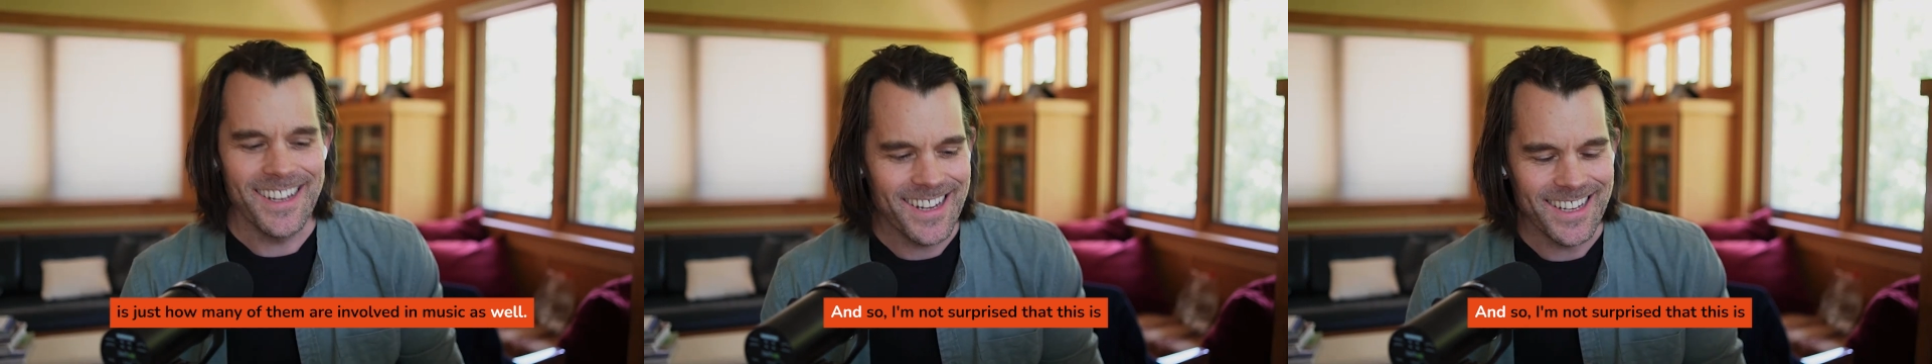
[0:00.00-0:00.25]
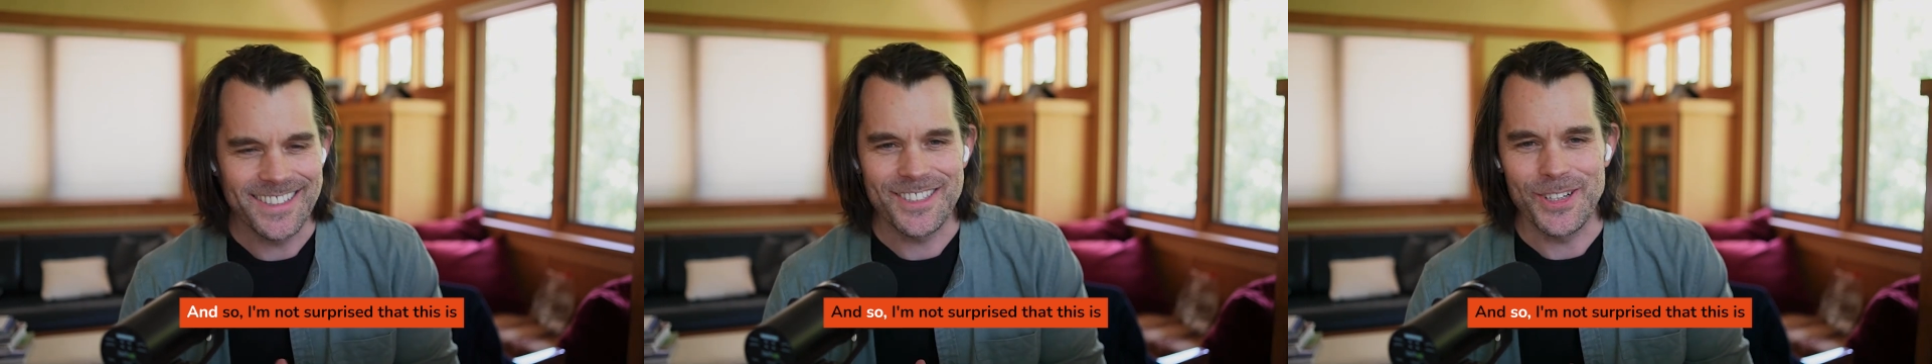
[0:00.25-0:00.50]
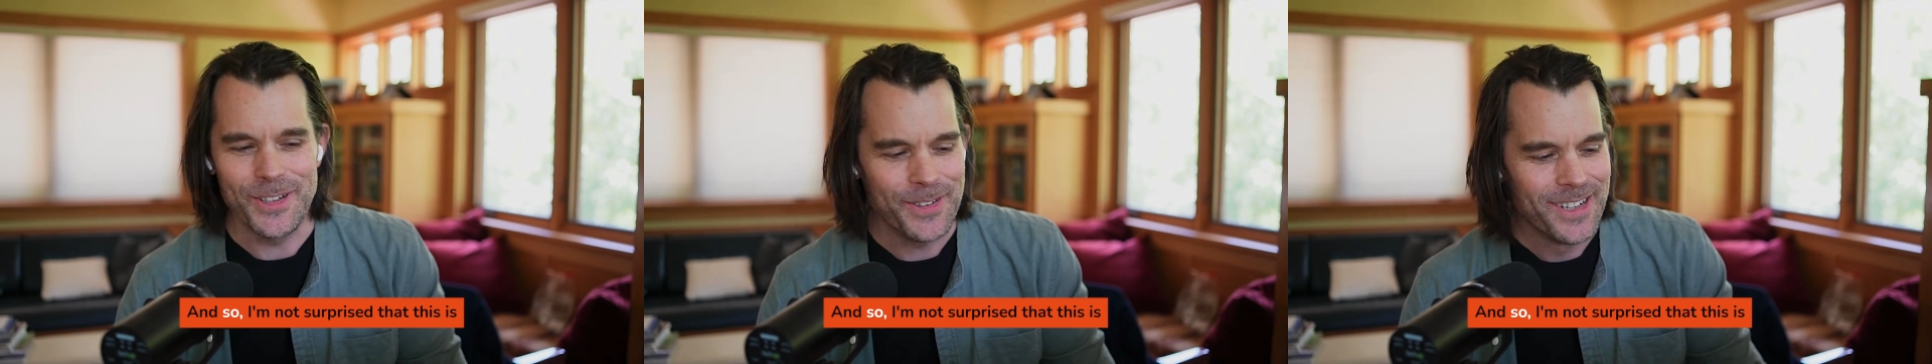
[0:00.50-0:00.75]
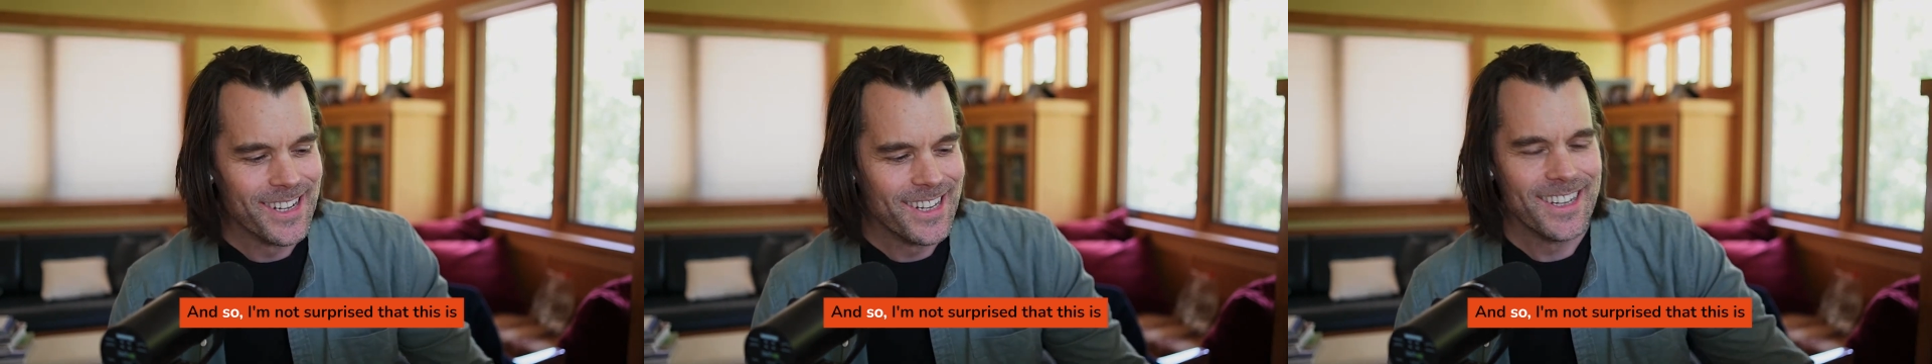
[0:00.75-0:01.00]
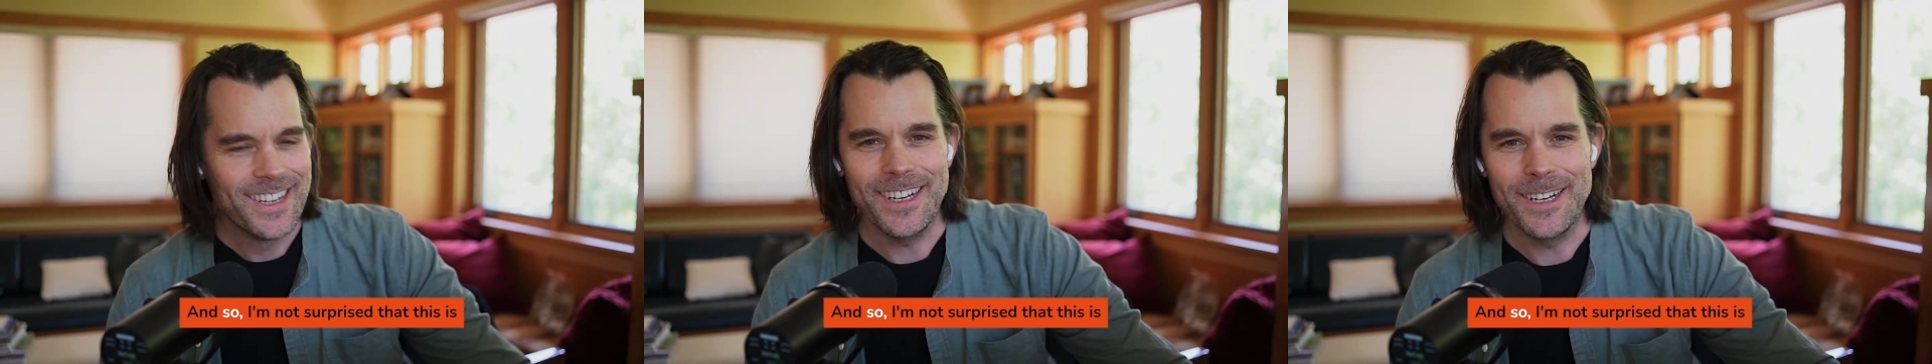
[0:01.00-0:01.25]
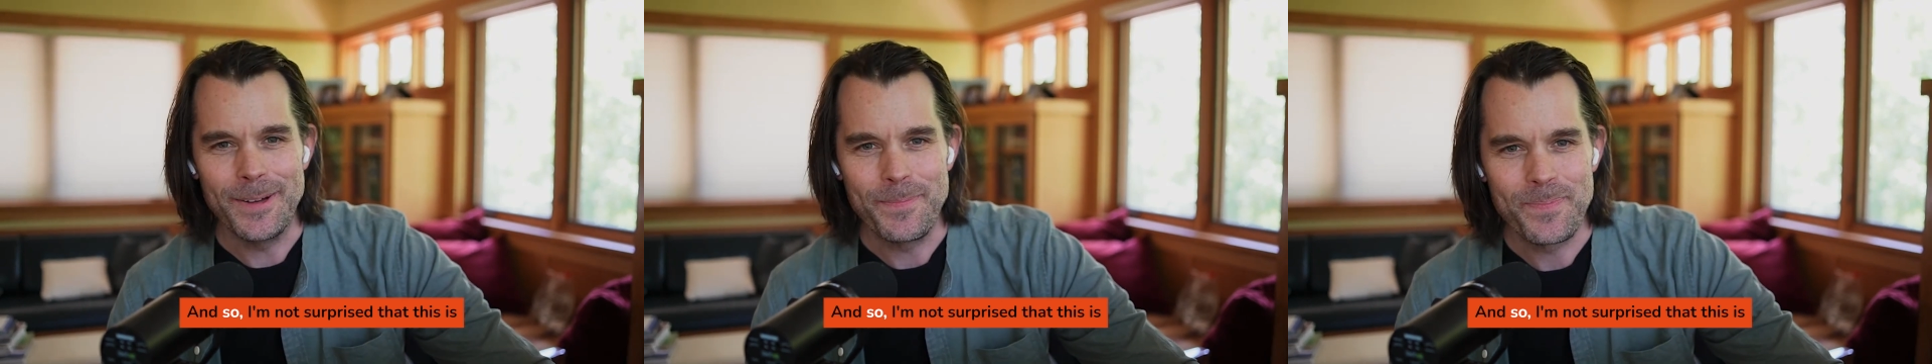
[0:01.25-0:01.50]
And so
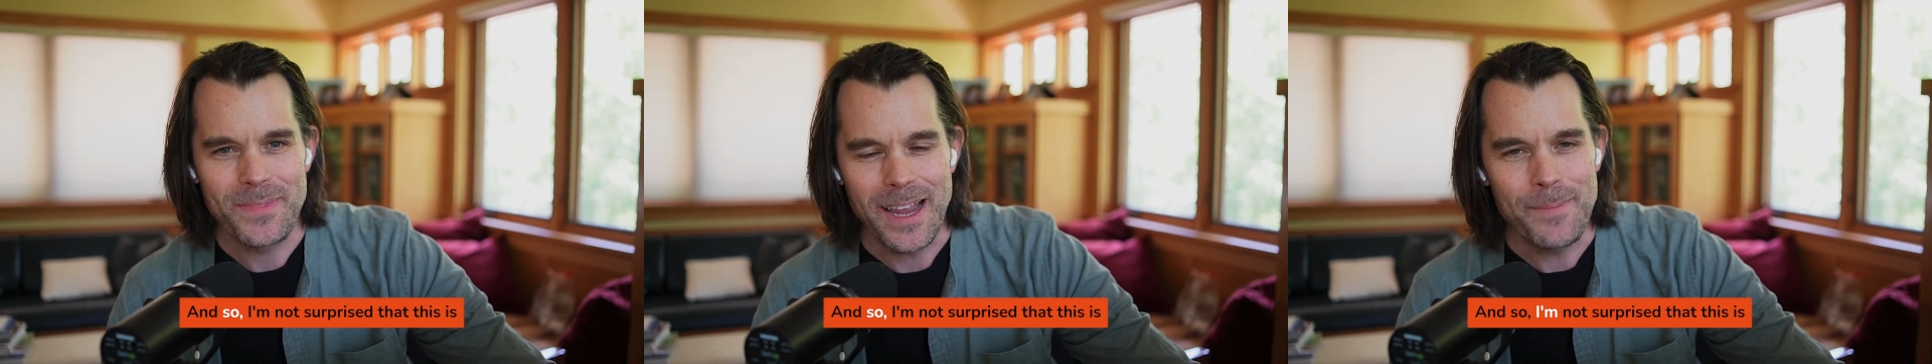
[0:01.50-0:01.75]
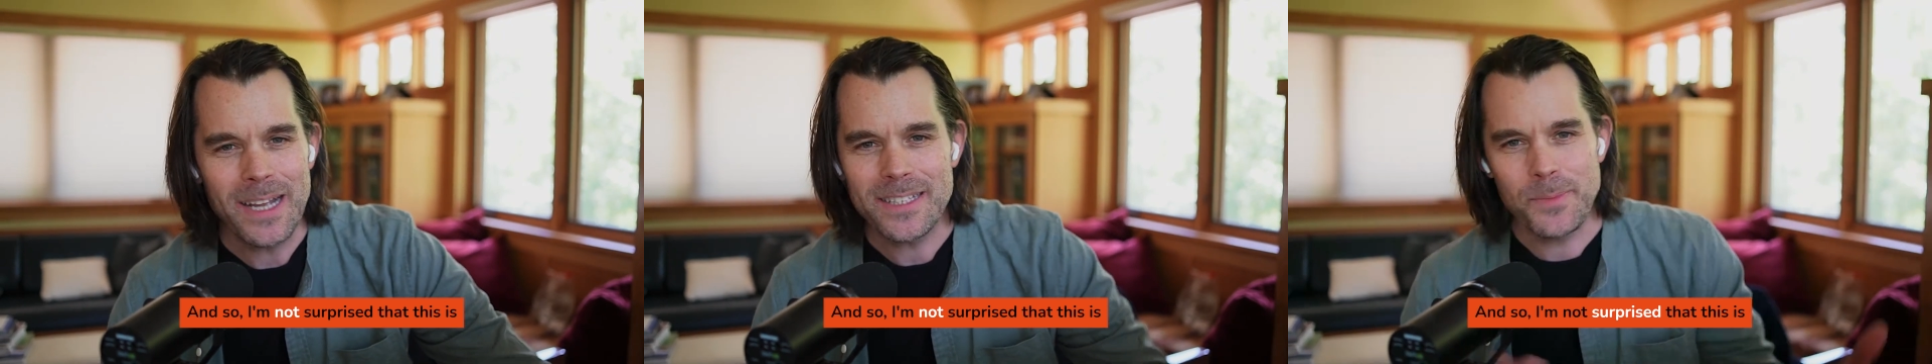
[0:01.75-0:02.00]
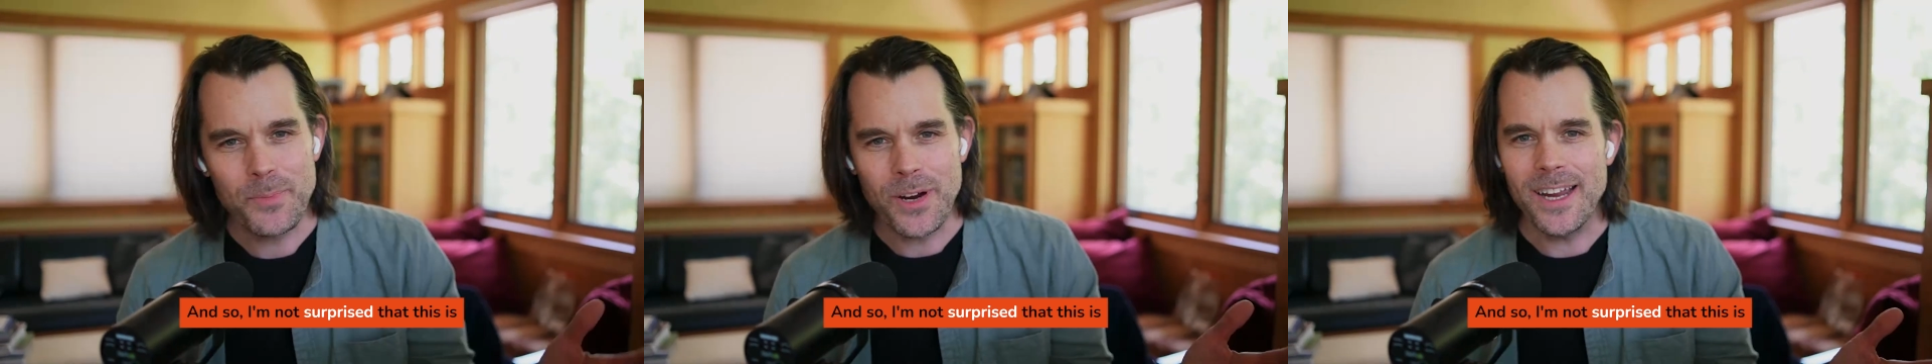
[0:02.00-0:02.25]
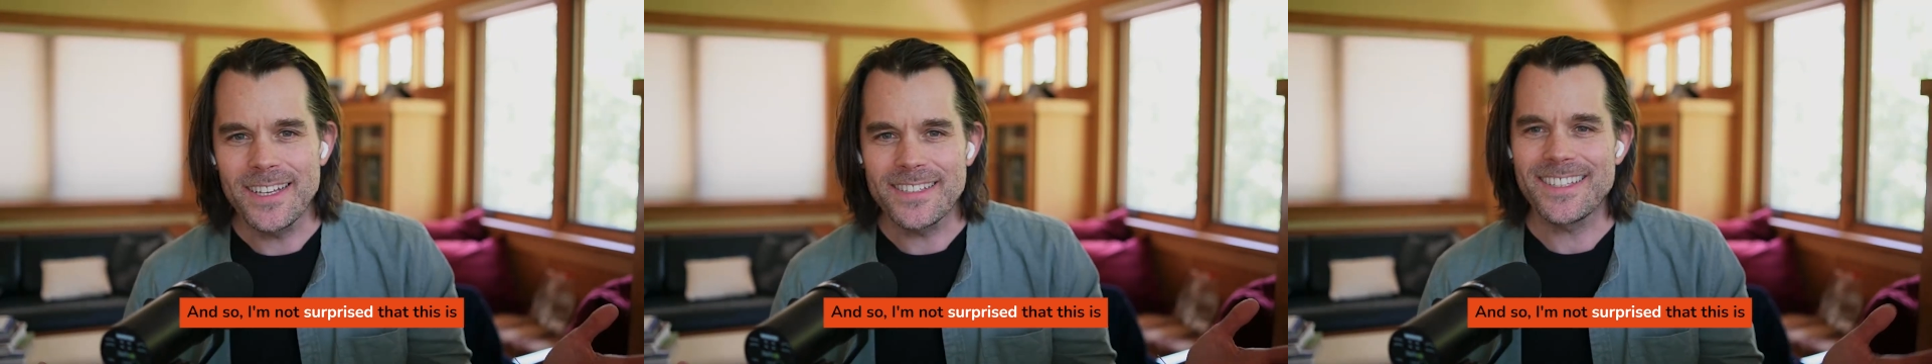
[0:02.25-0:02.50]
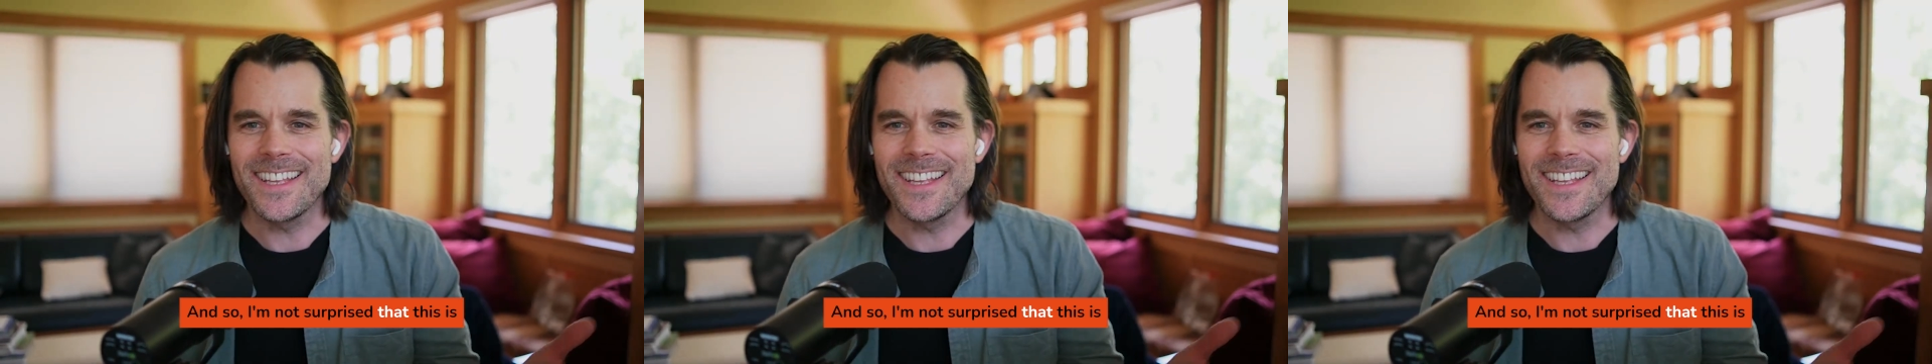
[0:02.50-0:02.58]
I'm not surprised